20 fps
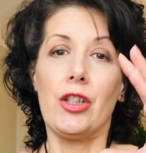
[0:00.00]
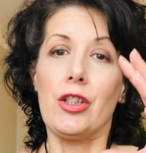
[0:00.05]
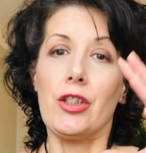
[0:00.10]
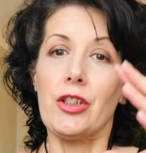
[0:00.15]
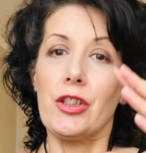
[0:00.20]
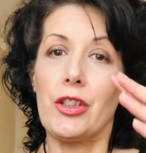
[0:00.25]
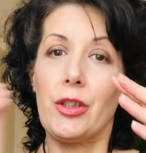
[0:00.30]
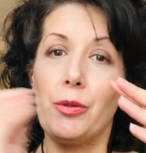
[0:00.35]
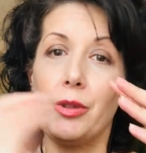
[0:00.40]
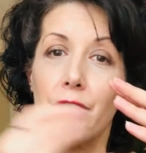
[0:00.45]

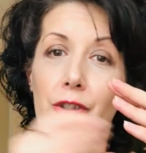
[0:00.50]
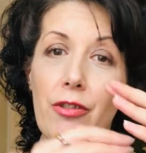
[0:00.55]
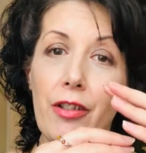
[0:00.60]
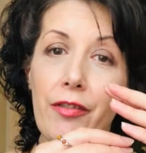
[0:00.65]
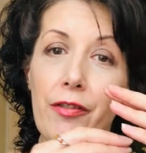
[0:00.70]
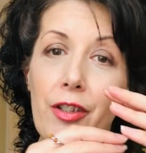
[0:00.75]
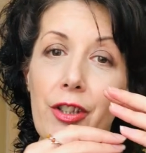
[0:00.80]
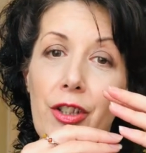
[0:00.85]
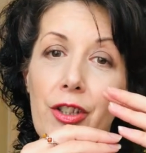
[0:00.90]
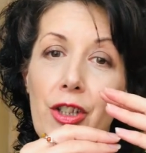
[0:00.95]
So it's
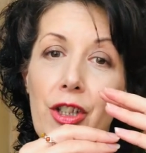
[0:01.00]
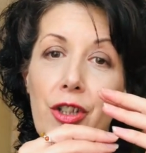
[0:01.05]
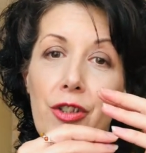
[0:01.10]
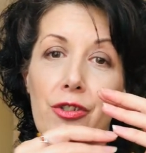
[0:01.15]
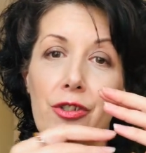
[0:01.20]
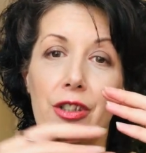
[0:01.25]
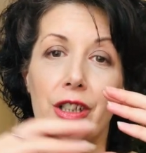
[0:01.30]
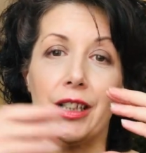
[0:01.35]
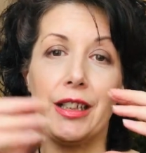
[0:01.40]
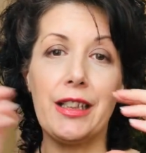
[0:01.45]
driven the
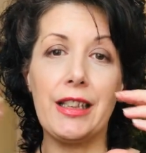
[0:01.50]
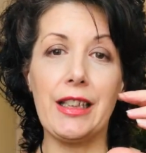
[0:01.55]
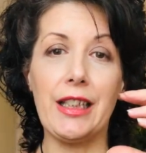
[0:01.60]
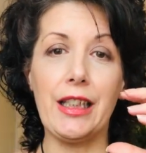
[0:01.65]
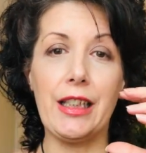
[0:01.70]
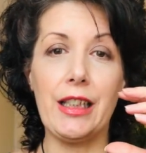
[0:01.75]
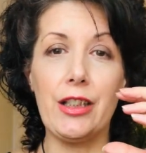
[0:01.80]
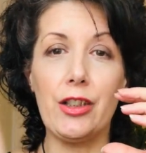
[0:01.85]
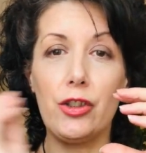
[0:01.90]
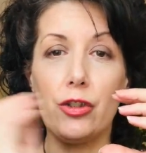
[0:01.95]
nutrients
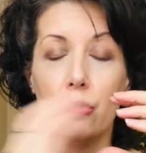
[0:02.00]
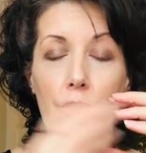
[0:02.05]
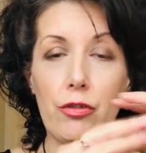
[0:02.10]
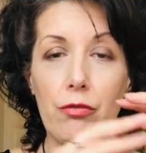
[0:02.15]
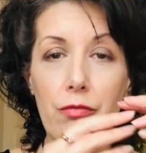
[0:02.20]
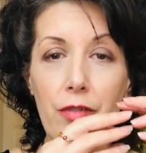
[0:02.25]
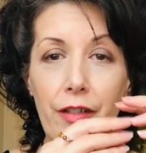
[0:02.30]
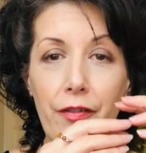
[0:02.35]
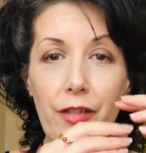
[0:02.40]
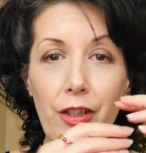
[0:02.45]
in, it's
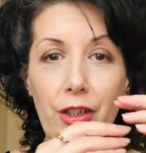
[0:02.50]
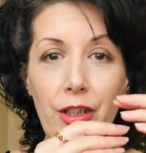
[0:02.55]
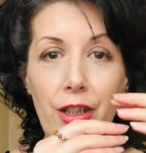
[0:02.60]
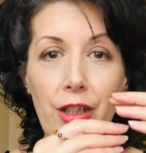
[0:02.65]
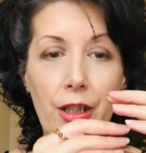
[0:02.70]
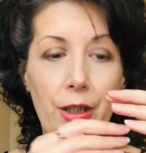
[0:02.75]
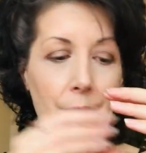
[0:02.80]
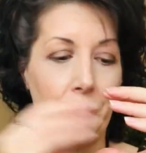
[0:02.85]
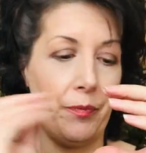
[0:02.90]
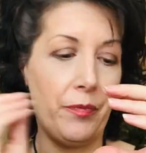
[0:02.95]
driven
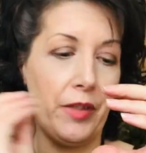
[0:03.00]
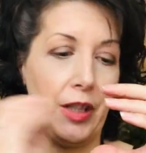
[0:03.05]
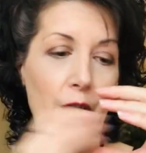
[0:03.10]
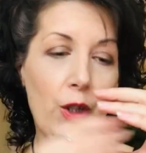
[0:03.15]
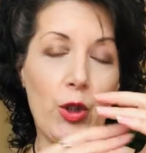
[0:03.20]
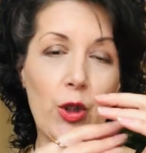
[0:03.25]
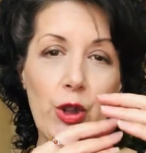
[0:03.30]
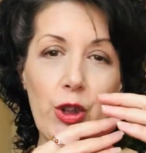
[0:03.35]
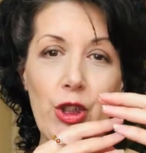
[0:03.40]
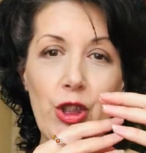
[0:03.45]
the
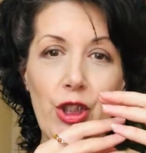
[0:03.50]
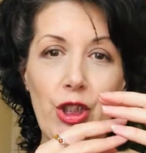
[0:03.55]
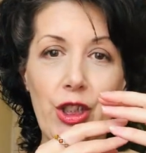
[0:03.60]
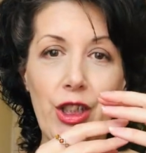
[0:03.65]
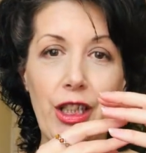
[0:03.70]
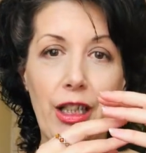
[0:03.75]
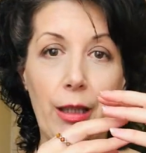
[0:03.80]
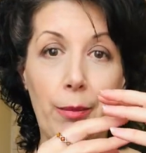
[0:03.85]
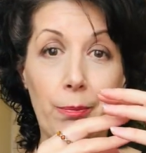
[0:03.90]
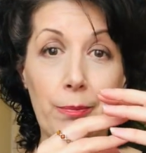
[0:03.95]
oxygen
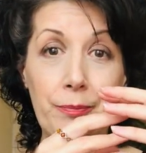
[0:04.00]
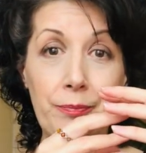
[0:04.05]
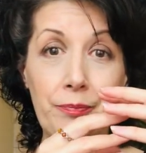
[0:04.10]
in.